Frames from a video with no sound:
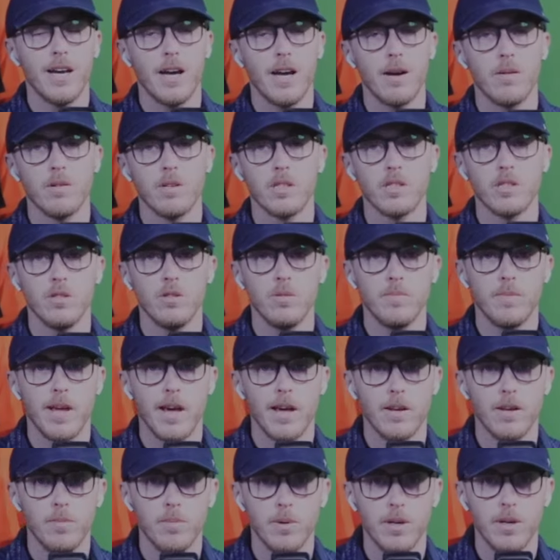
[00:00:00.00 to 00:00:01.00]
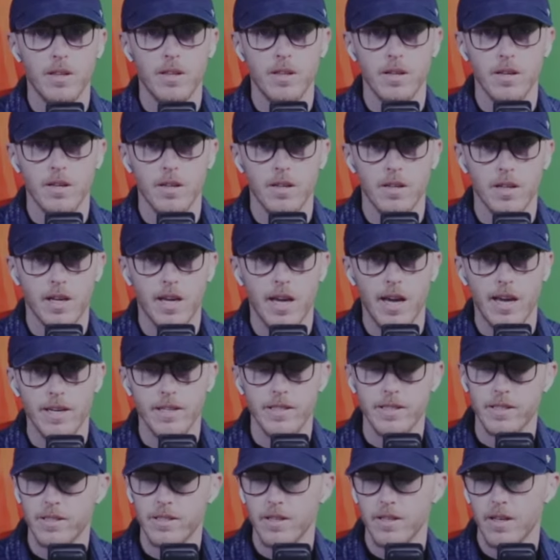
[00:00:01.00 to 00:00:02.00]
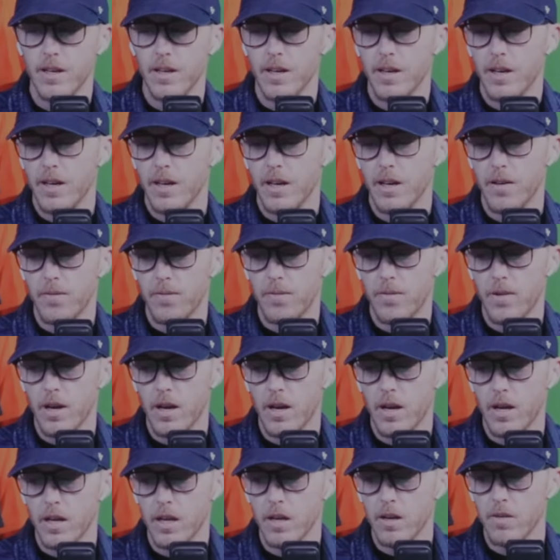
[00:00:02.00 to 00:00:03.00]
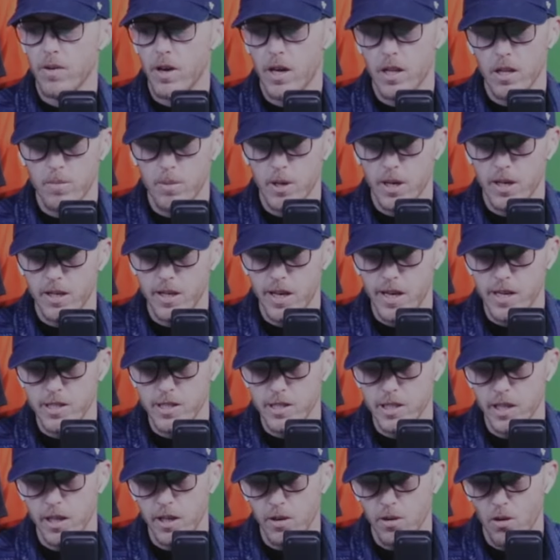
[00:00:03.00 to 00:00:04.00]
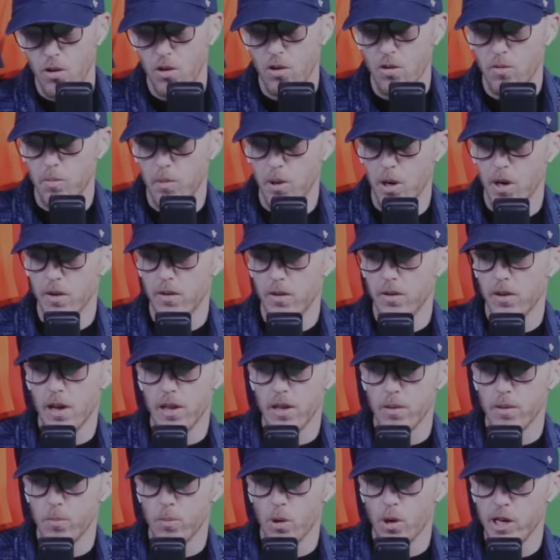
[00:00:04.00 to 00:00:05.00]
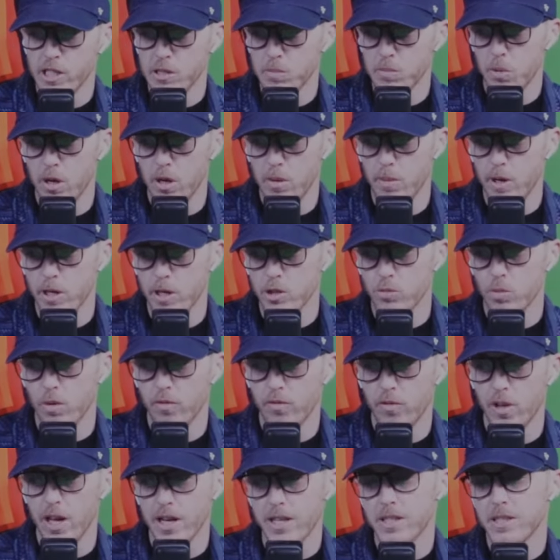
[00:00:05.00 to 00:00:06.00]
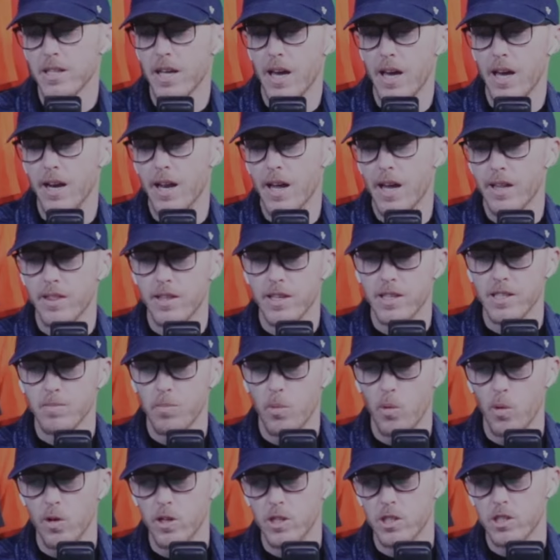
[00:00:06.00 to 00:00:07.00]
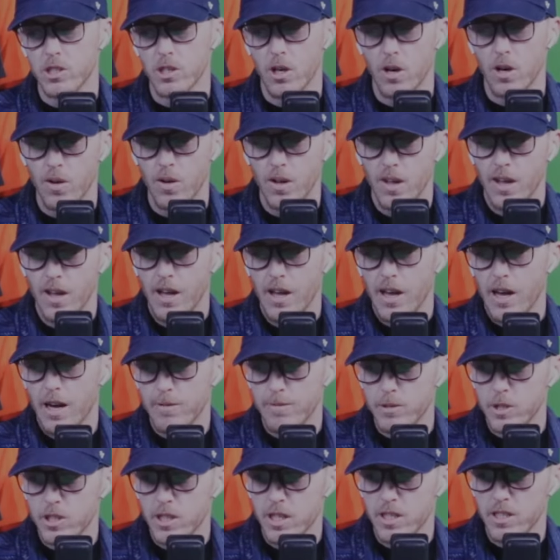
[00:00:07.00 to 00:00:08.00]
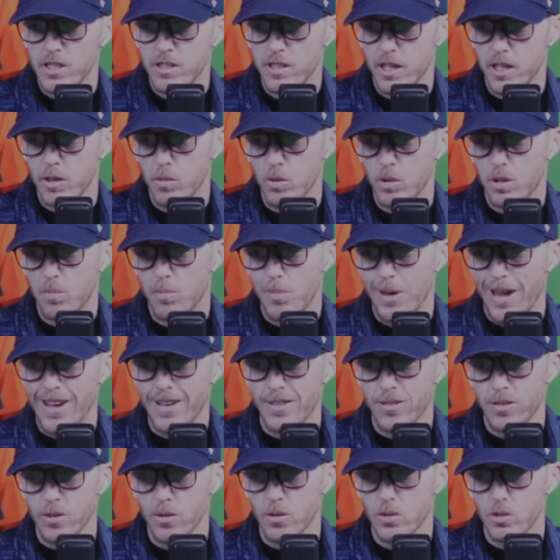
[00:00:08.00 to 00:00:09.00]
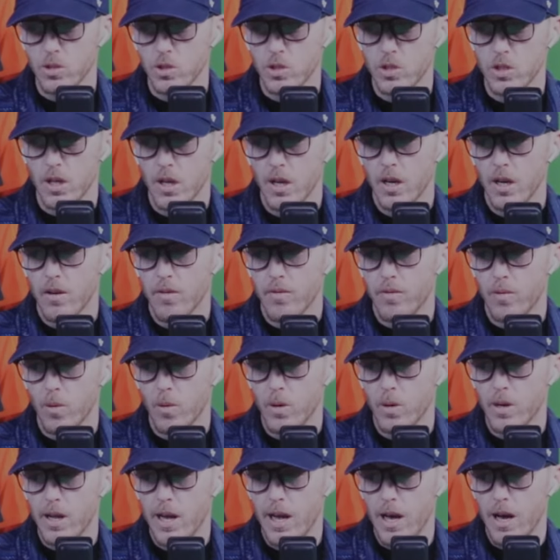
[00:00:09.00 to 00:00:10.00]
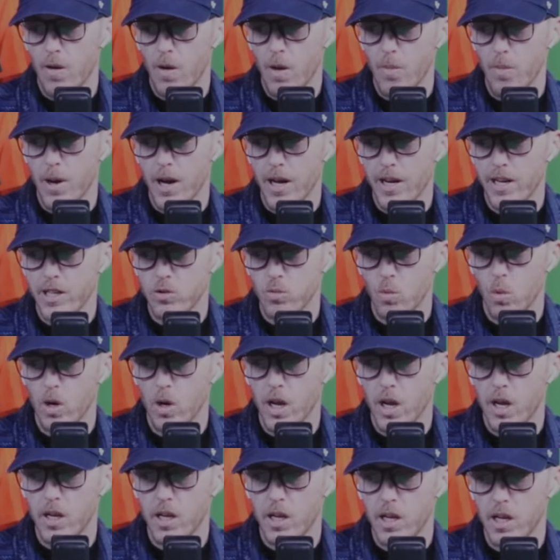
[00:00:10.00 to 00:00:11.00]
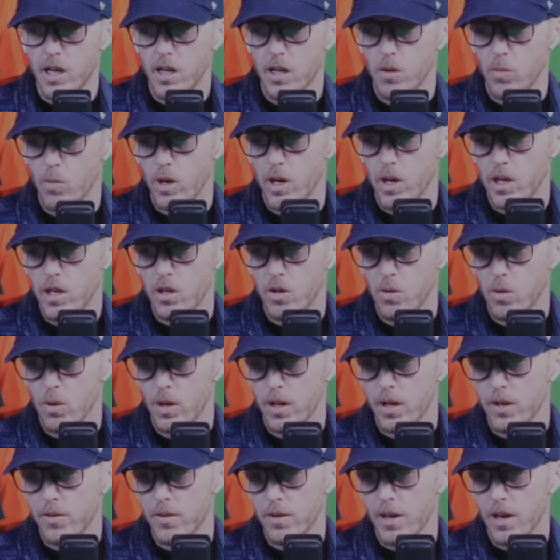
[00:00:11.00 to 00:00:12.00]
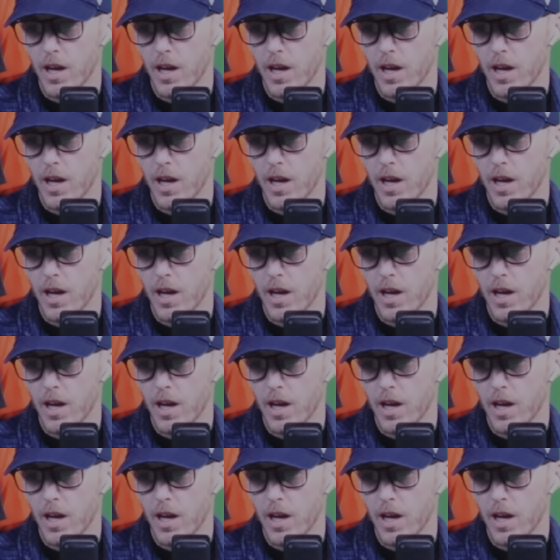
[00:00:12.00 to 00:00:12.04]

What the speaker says: I would assume that'll be the case if Hellebuck is in goal, but the price pretty much reflects that at this point. So I'm just going to stick with the Panthers for now at minus 118 to win a unit.